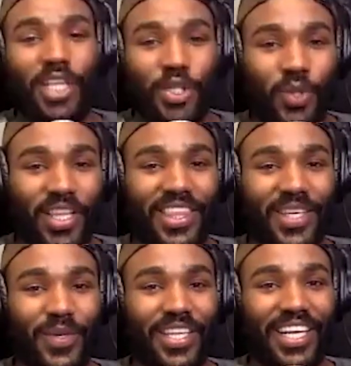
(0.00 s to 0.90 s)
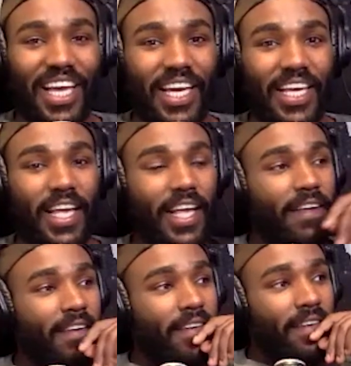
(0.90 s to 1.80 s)
they do the thing That's where they're like, change.
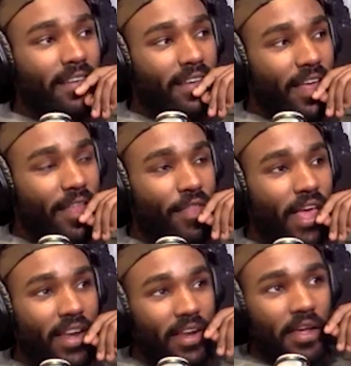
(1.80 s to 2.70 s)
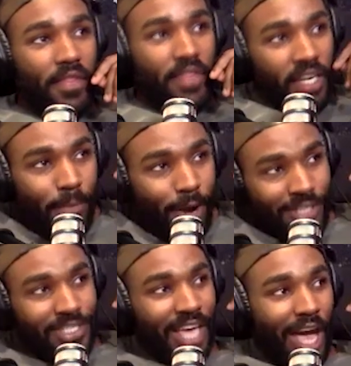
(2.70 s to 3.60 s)
and then and then
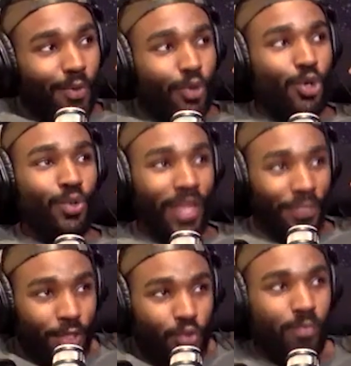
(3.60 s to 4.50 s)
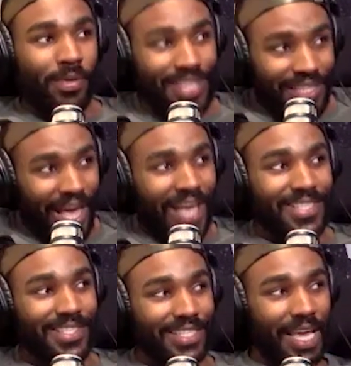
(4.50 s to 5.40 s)
Moscow knew that this would be the
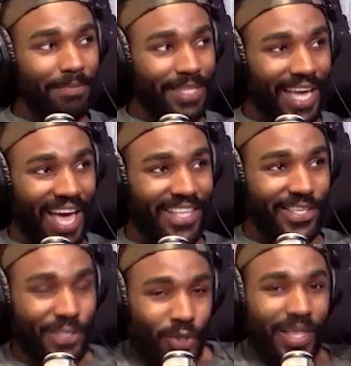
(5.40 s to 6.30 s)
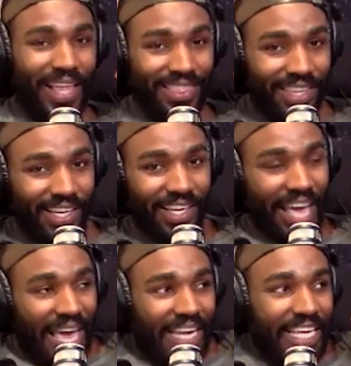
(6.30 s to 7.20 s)
last attempt he had to do that thing,
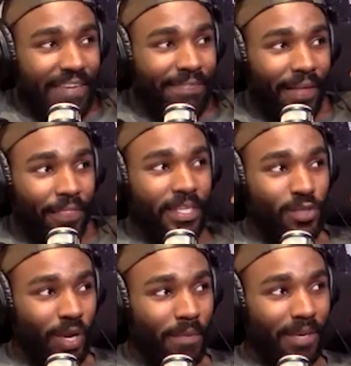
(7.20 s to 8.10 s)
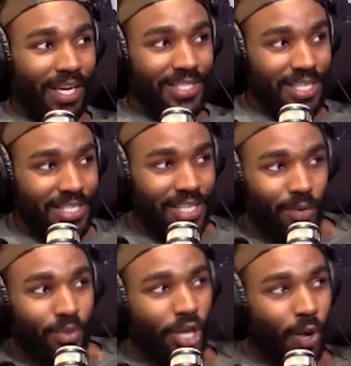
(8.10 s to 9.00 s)
and he felt this way because his
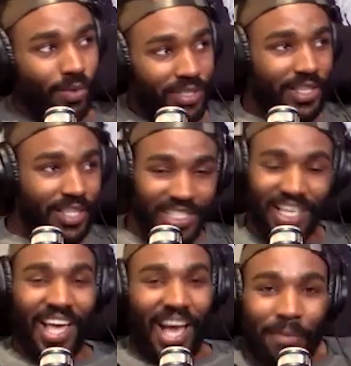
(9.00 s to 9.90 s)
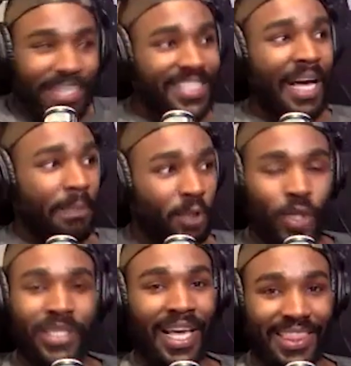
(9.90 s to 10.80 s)
son was always this. I'm like, stop
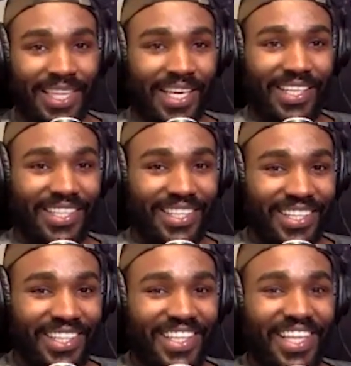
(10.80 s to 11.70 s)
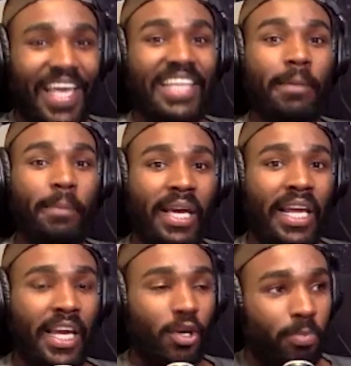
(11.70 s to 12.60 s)
doing that thing. Like yeah. at the
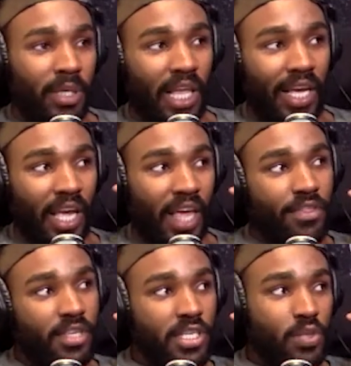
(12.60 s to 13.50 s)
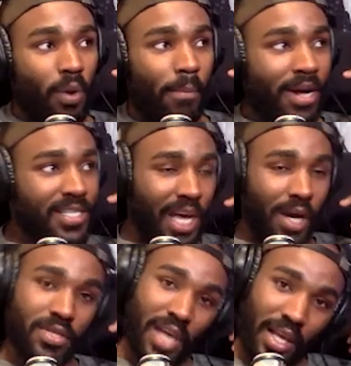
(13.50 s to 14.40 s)
beginning, you'd be like, and this is what
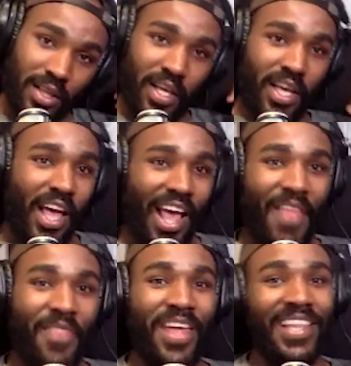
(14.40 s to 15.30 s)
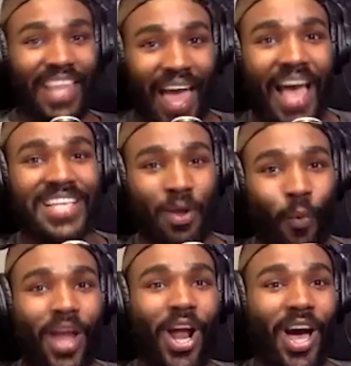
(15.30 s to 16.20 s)
Moscow said, and then as it
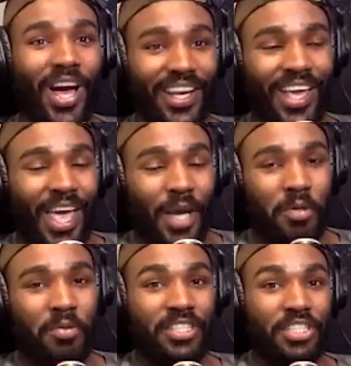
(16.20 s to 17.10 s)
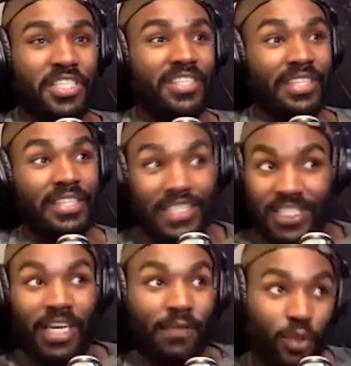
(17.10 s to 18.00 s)
went on, it would just
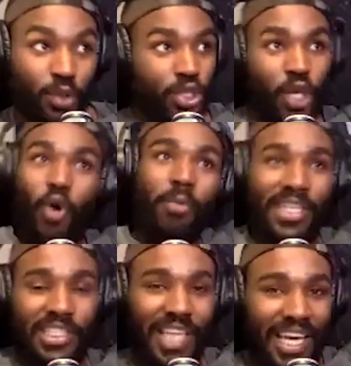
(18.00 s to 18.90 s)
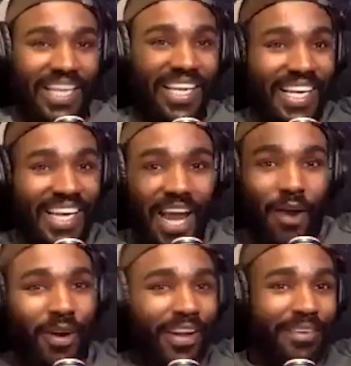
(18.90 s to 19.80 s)
give you so much like
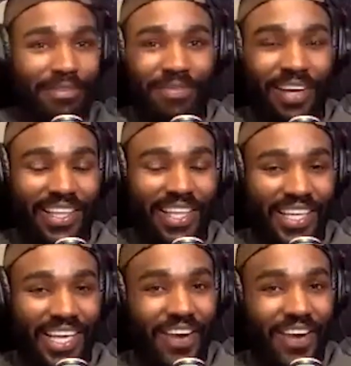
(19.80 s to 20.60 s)
narrative and like right.